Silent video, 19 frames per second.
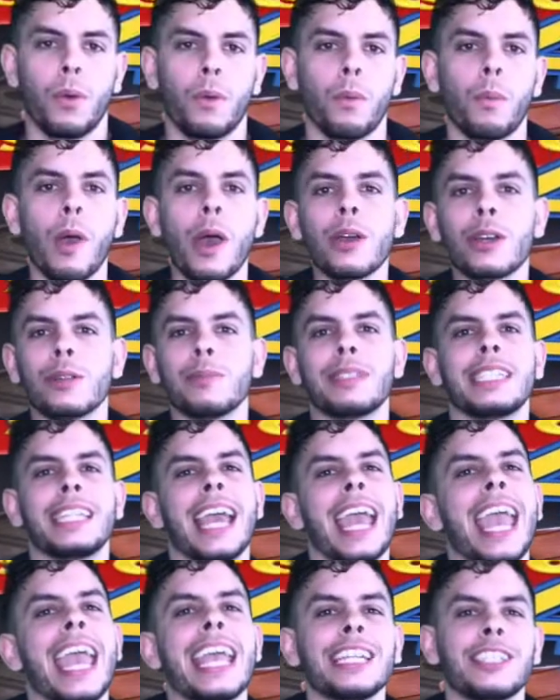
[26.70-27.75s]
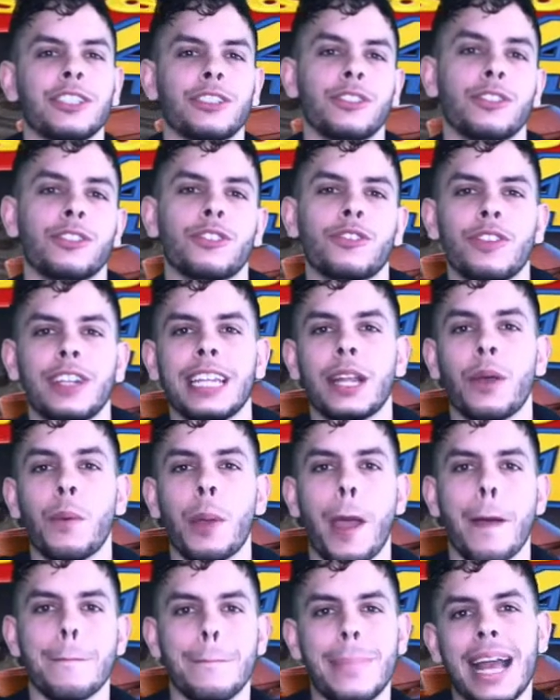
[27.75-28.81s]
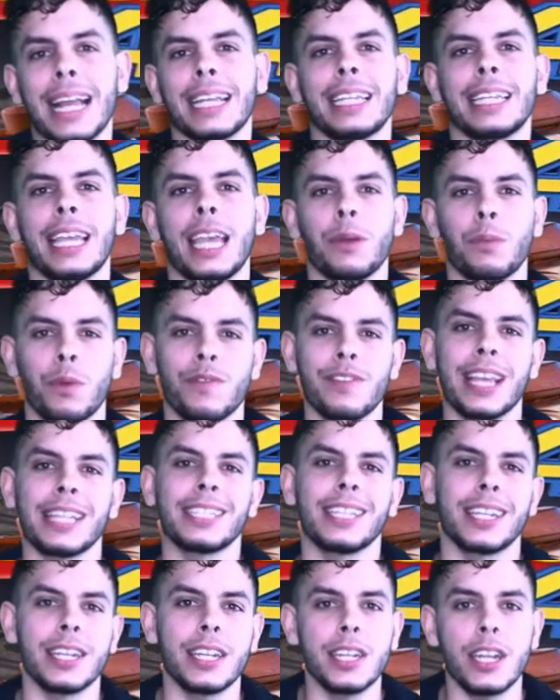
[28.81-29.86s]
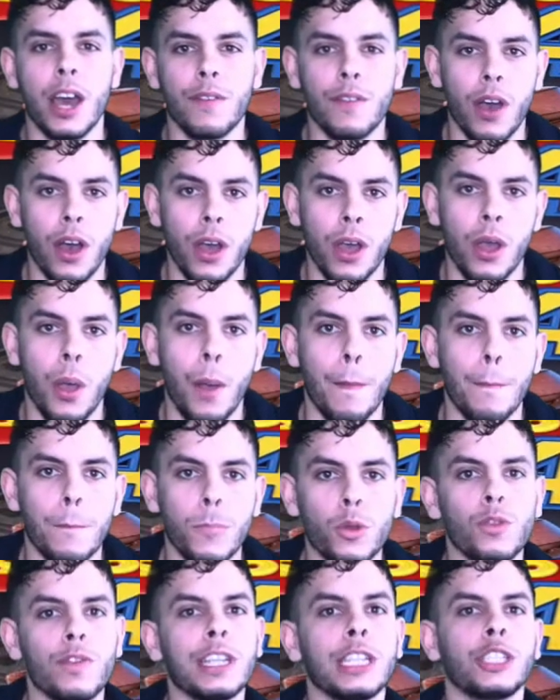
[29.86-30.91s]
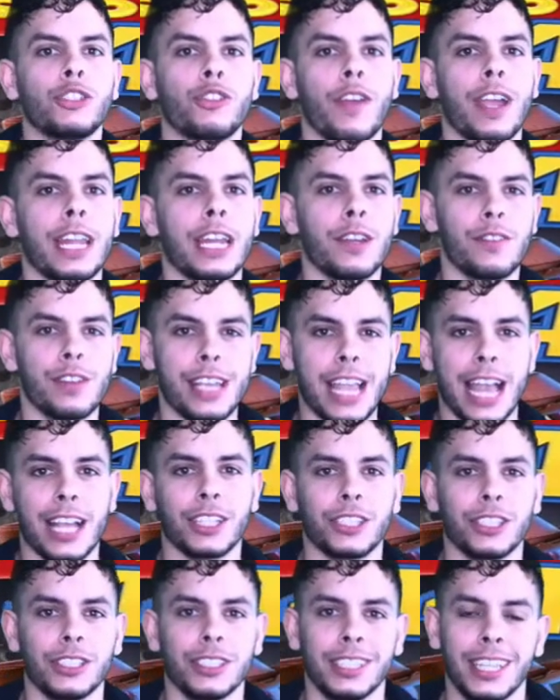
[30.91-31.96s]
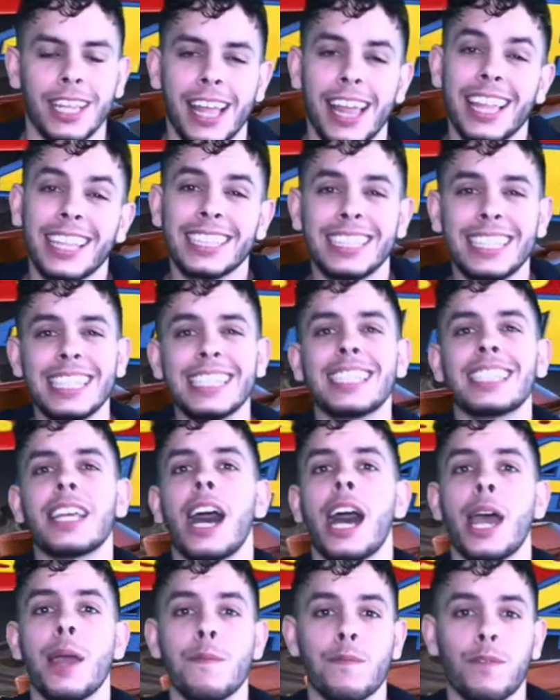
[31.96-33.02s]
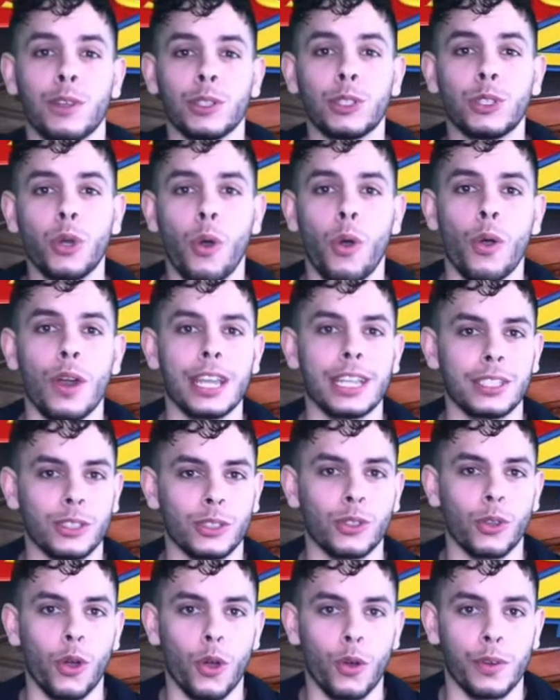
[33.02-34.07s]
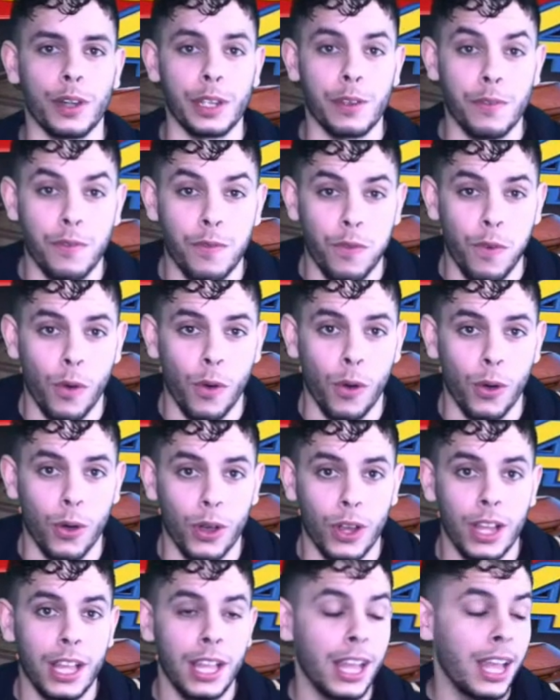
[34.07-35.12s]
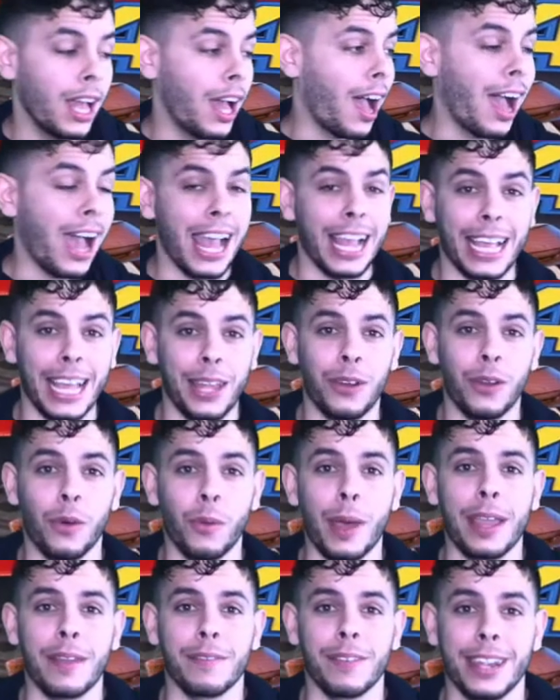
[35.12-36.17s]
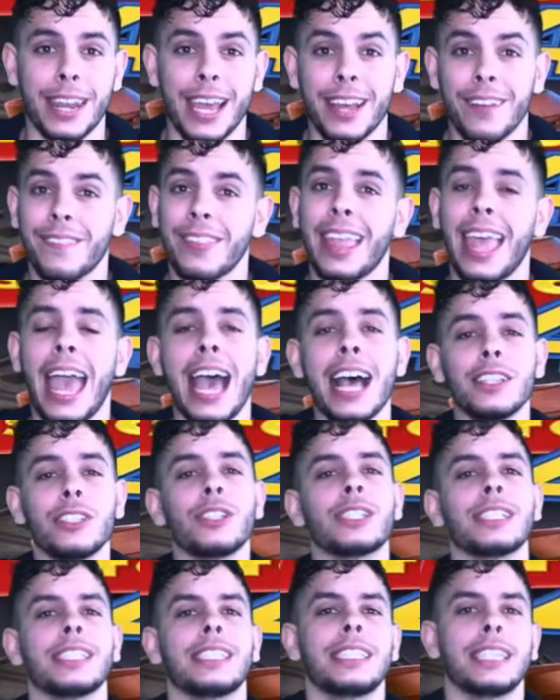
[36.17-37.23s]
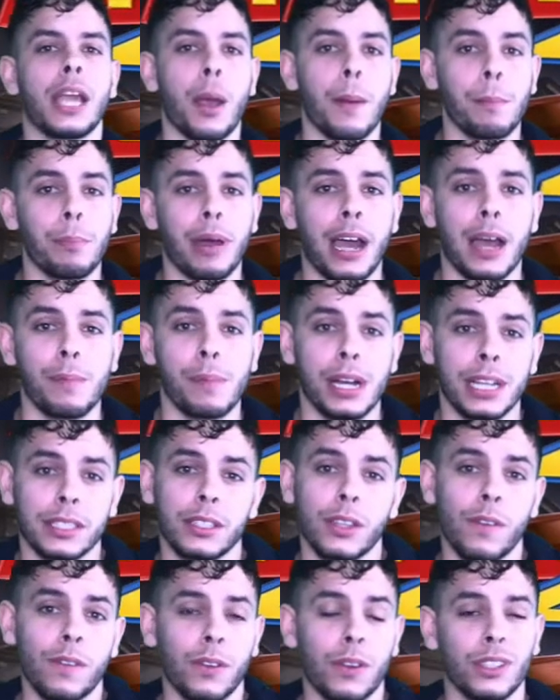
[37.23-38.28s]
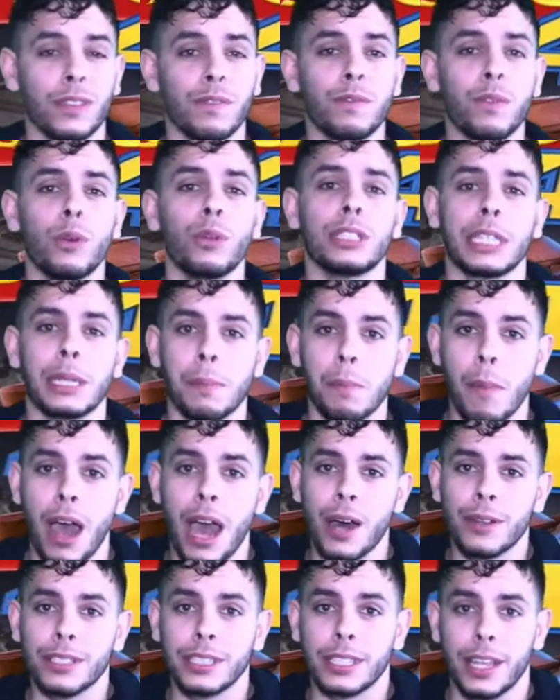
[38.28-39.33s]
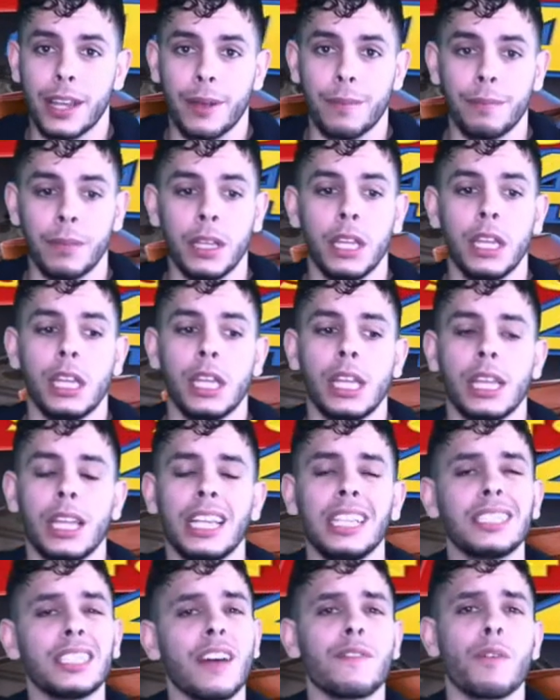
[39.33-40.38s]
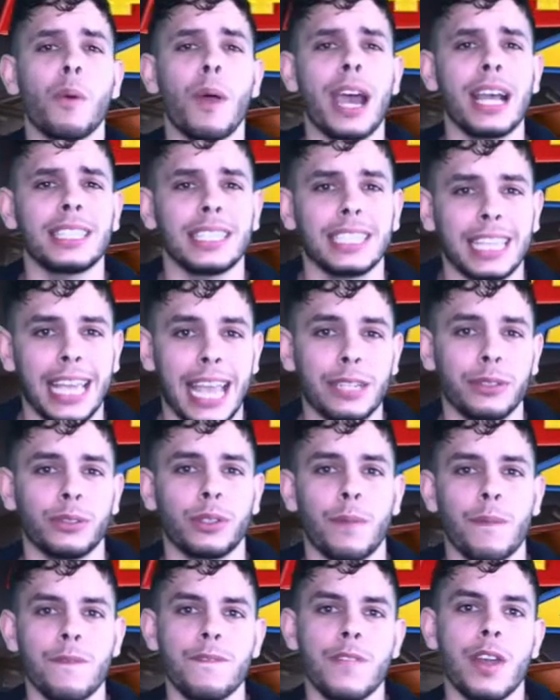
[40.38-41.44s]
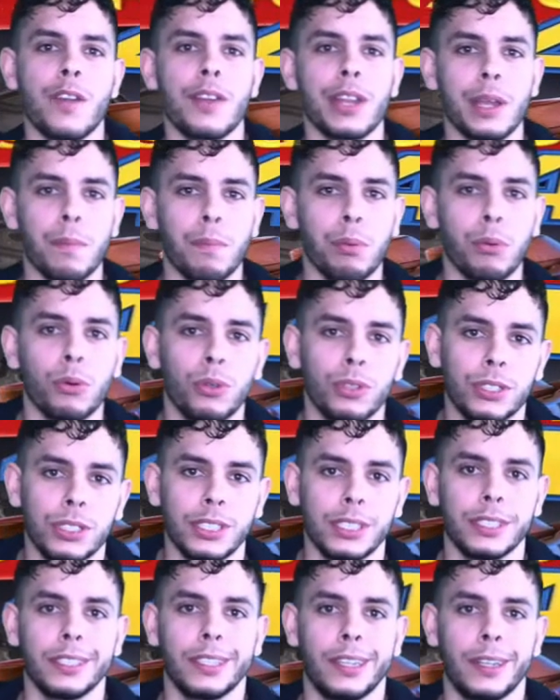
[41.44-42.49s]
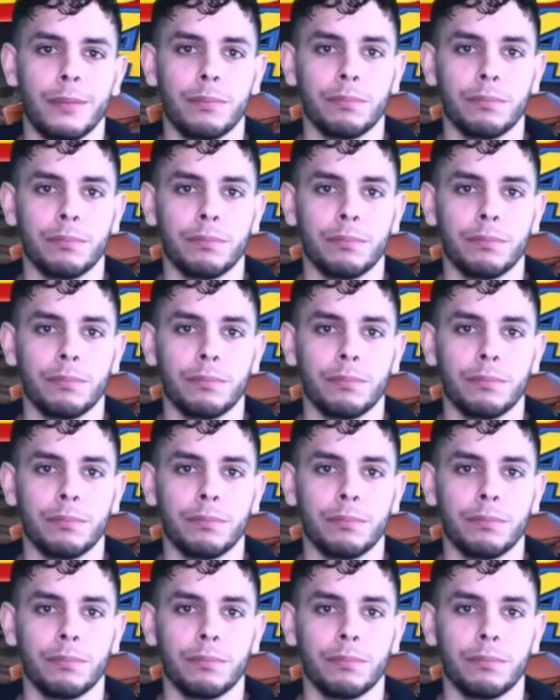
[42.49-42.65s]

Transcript: Welcome to the Agents of S.C.R.E.E.N, and we are back again with yet another movie trailer reaction. This time for Toy Story 4. I cannot wait for that. As you can see, I'm by myself because unfortunately Miles is he's otherwise engaged with some very important